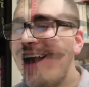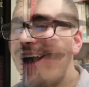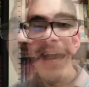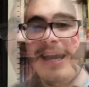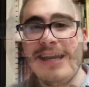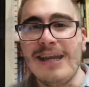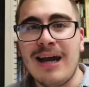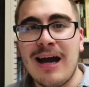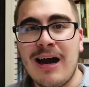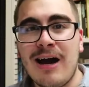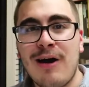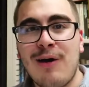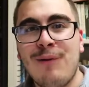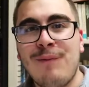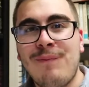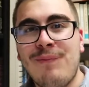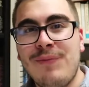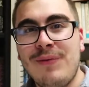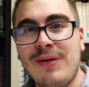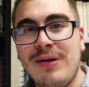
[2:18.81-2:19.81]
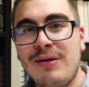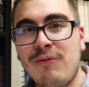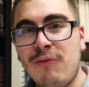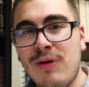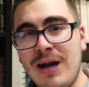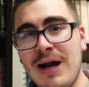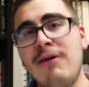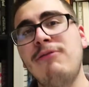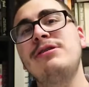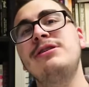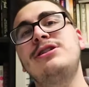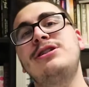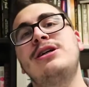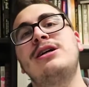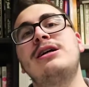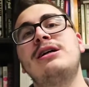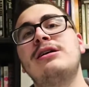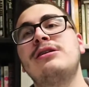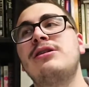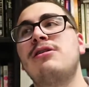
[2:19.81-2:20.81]
Anyhow, when I was
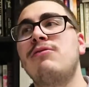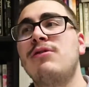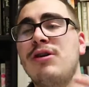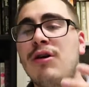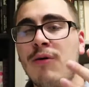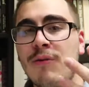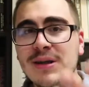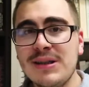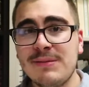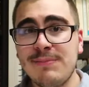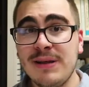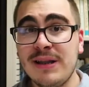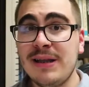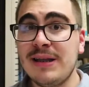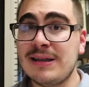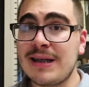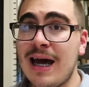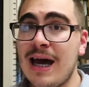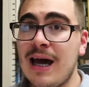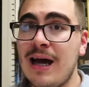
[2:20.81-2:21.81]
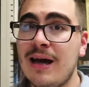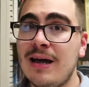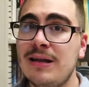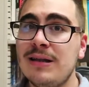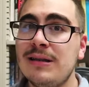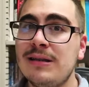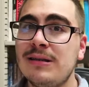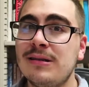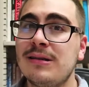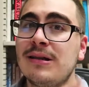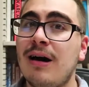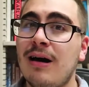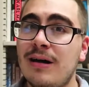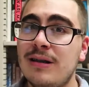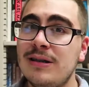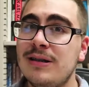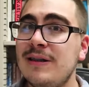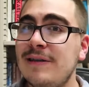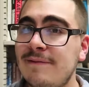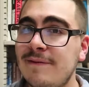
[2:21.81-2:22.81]
young, there would always be these ads
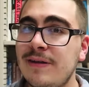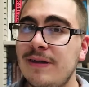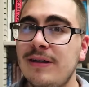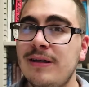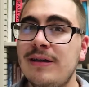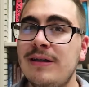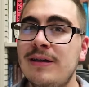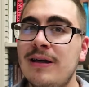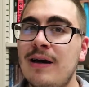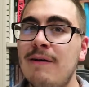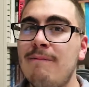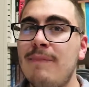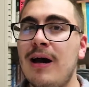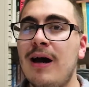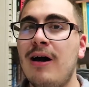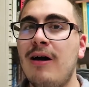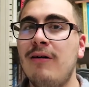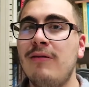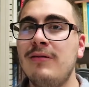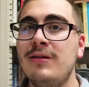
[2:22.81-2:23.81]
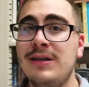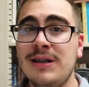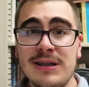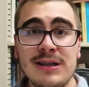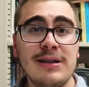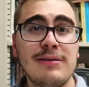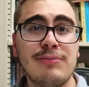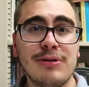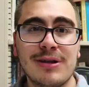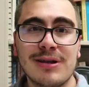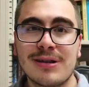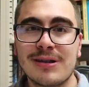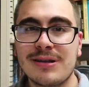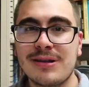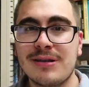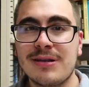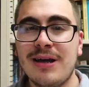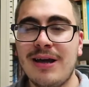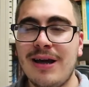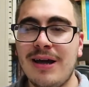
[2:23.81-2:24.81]
on TV about Disney books.
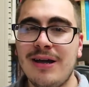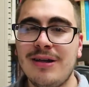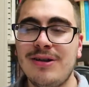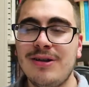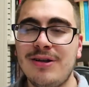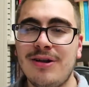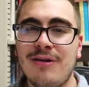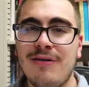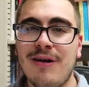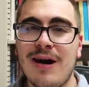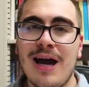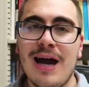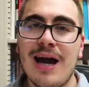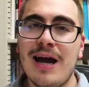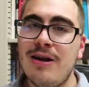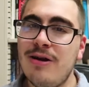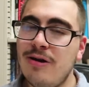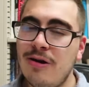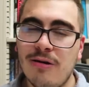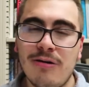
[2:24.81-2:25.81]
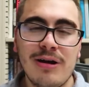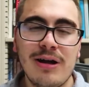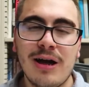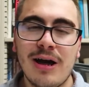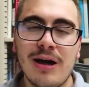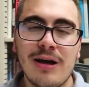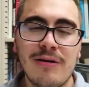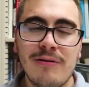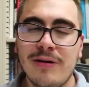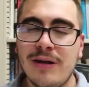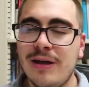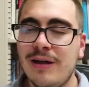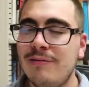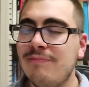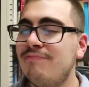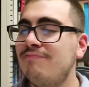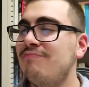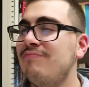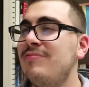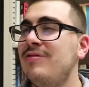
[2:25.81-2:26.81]
And, you know, I had no idea how to
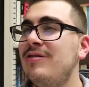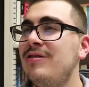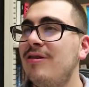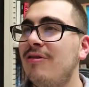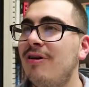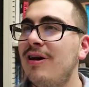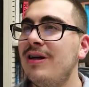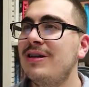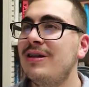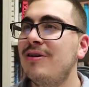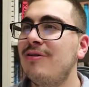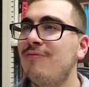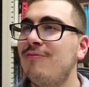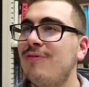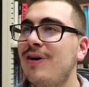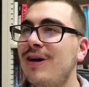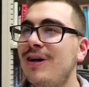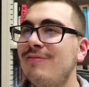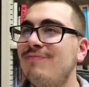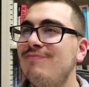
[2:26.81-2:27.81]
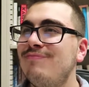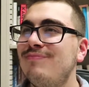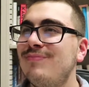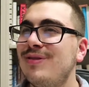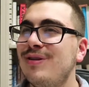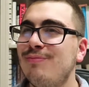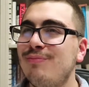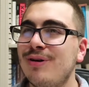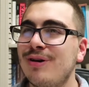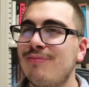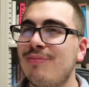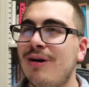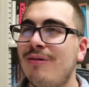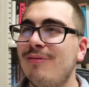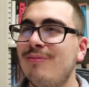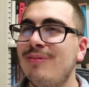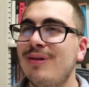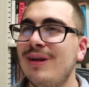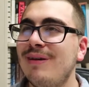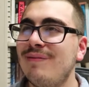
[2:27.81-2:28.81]
read, no idea what the book
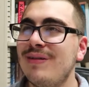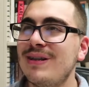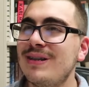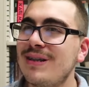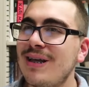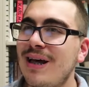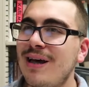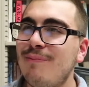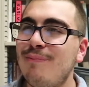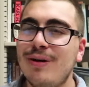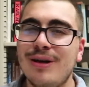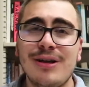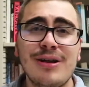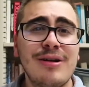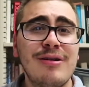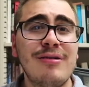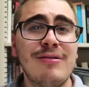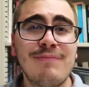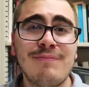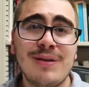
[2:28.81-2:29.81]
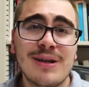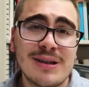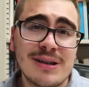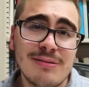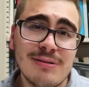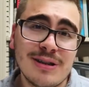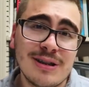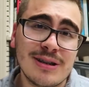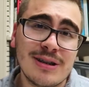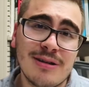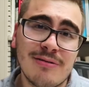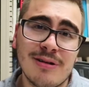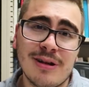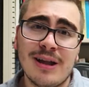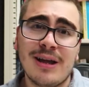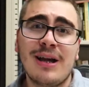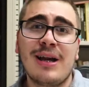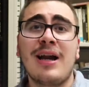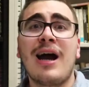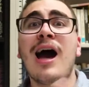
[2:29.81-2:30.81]
probably even said. But, you know, because it was Disney
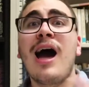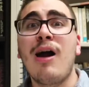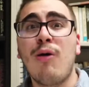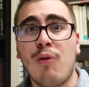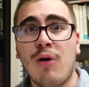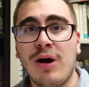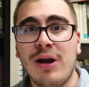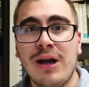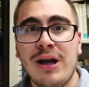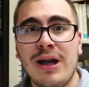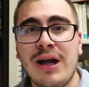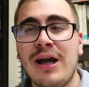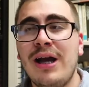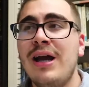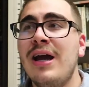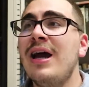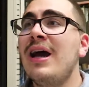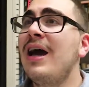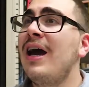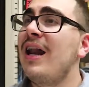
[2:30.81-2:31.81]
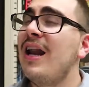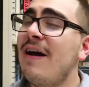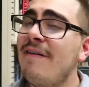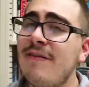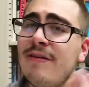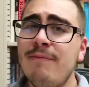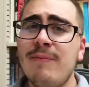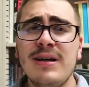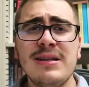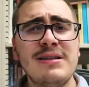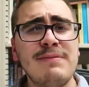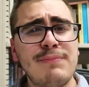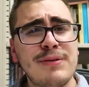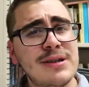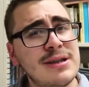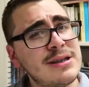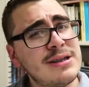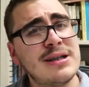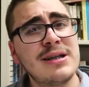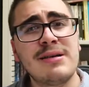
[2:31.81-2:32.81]
related, I wanted it. And after months of
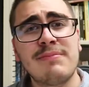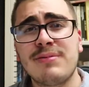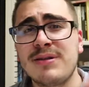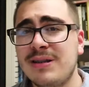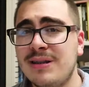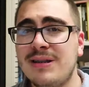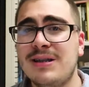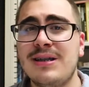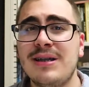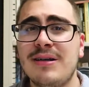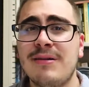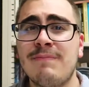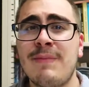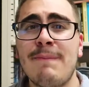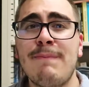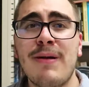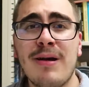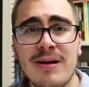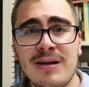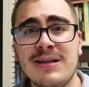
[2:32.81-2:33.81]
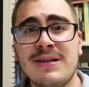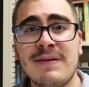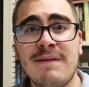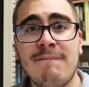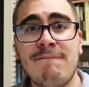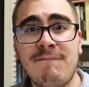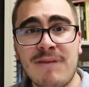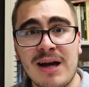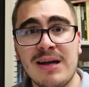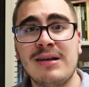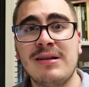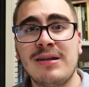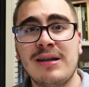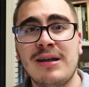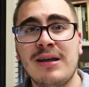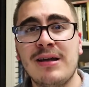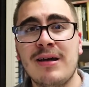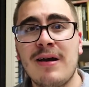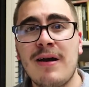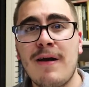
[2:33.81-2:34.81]
persisting and persisting, my parents
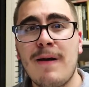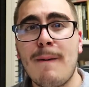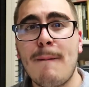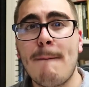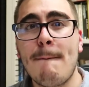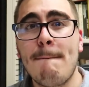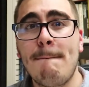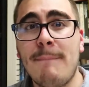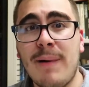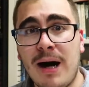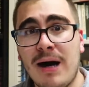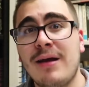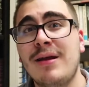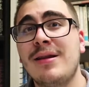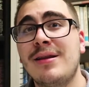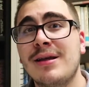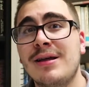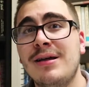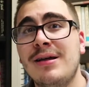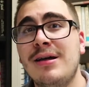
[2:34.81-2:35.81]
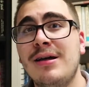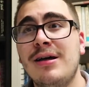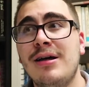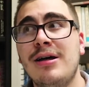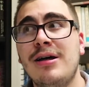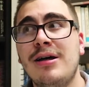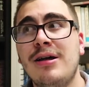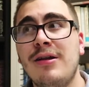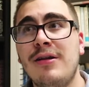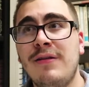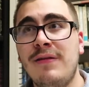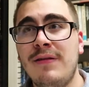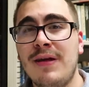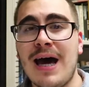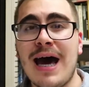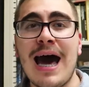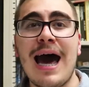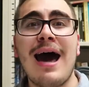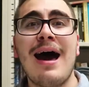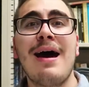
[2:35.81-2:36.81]
finally bought
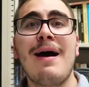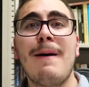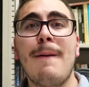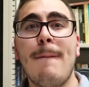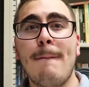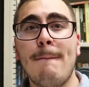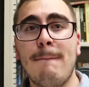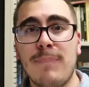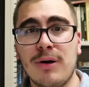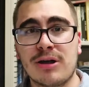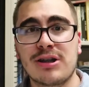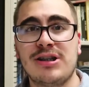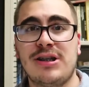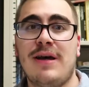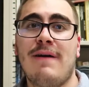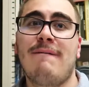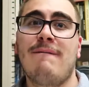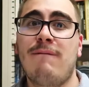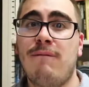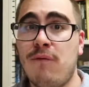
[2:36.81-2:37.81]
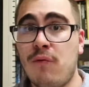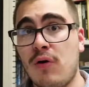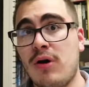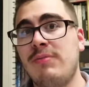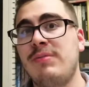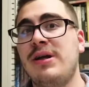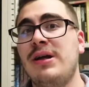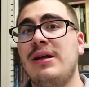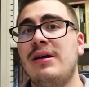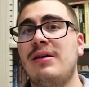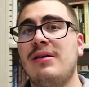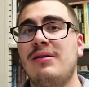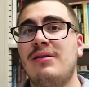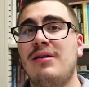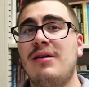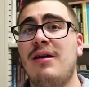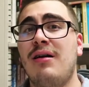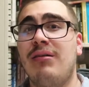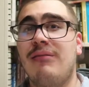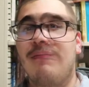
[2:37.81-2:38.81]
that book set for me.
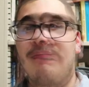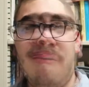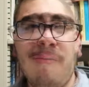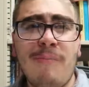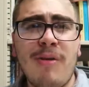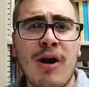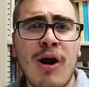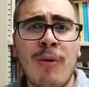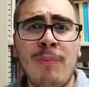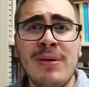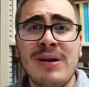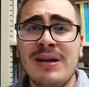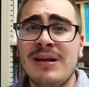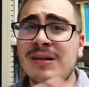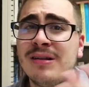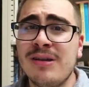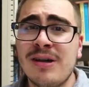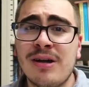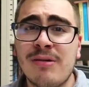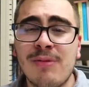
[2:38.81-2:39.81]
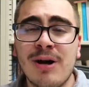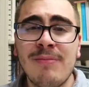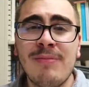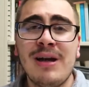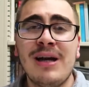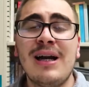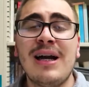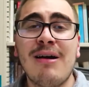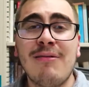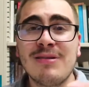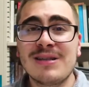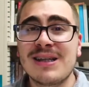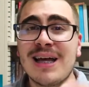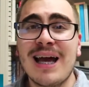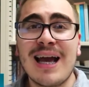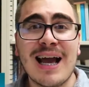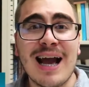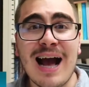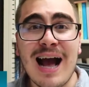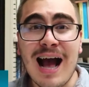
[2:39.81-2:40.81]
I remember opening The Little Mermaid and I was
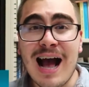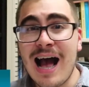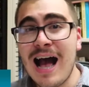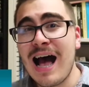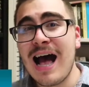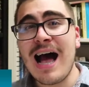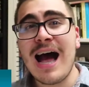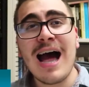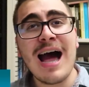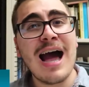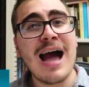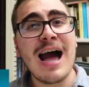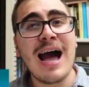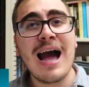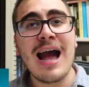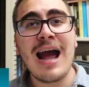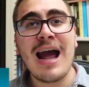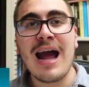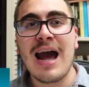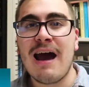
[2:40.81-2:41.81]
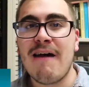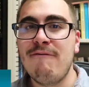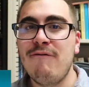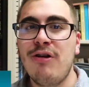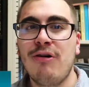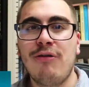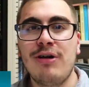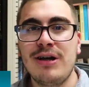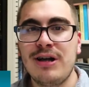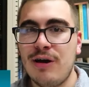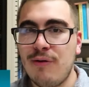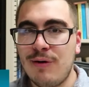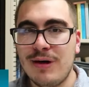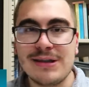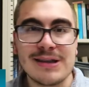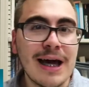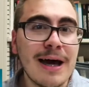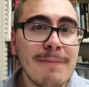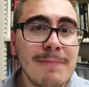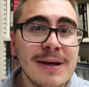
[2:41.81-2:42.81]
like, I have no idea
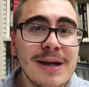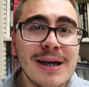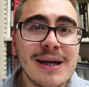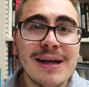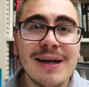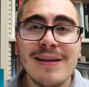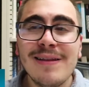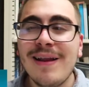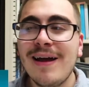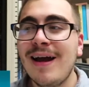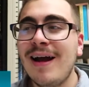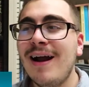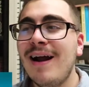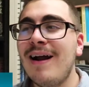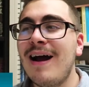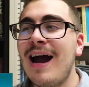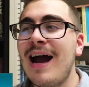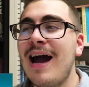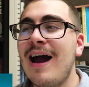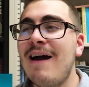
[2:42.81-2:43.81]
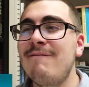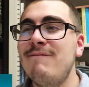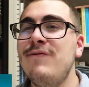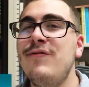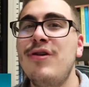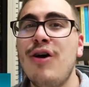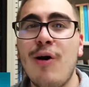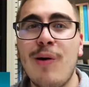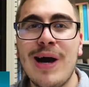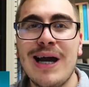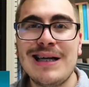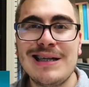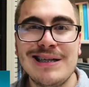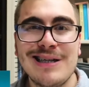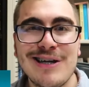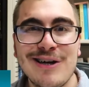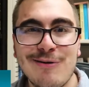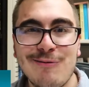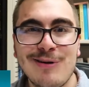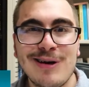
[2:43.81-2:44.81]
what's happening in there. I have no
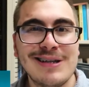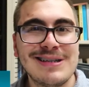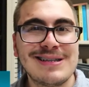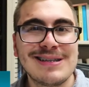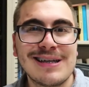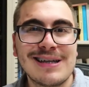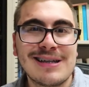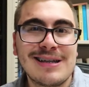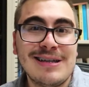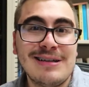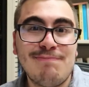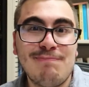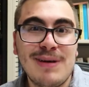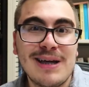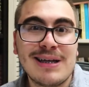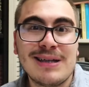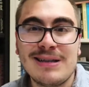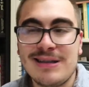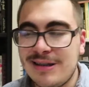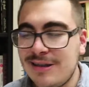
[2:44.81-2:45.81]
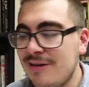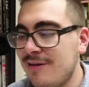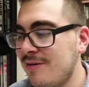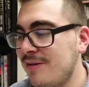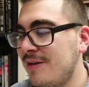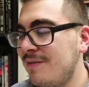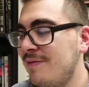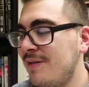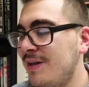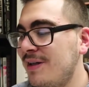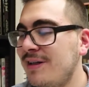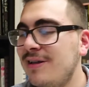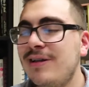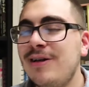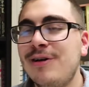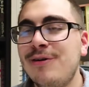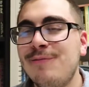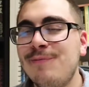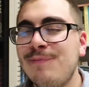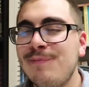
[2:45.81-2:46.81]
idea what's like the big deal of it, you
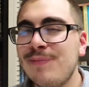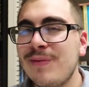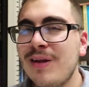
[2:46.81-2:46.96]
know.